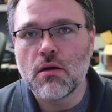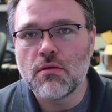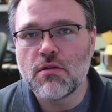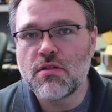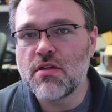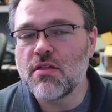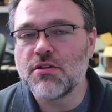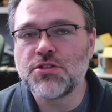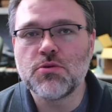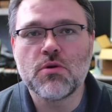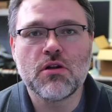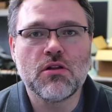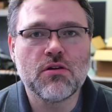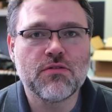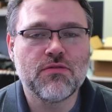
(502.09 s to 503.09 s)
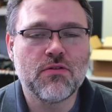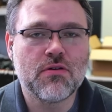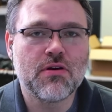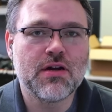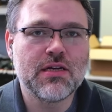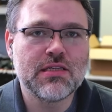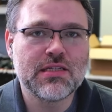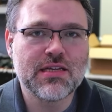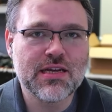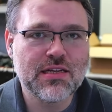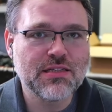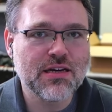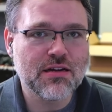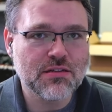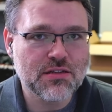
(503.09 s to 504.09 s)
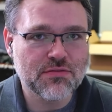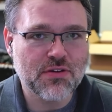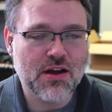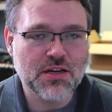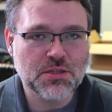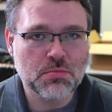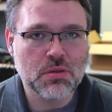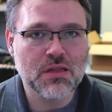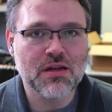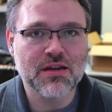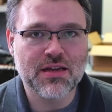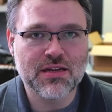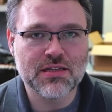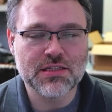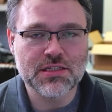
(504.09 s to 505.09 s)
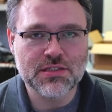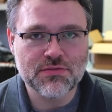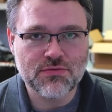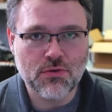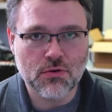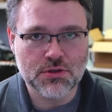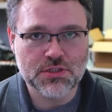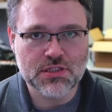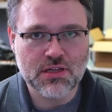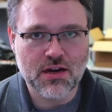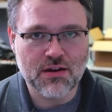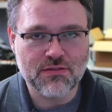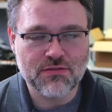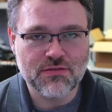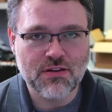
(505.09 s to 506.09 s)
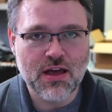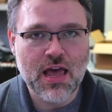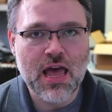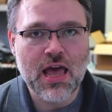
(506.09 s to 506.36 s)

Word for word: The thing that you want to look for is the Intel device plugins for stuff.